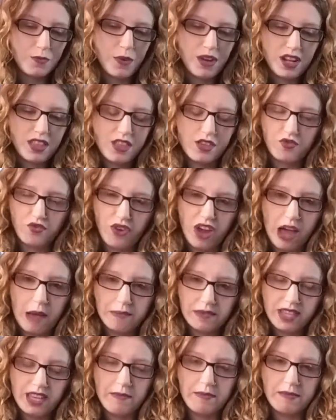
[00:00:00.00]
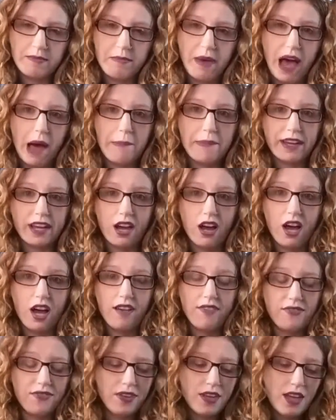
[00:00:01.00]
one of the straps keeps popping
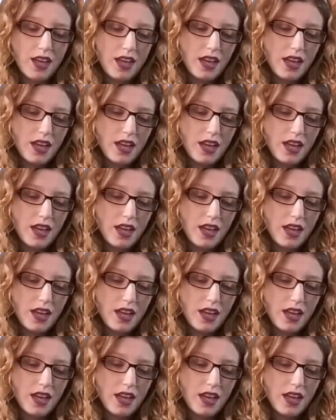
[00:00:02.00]
off,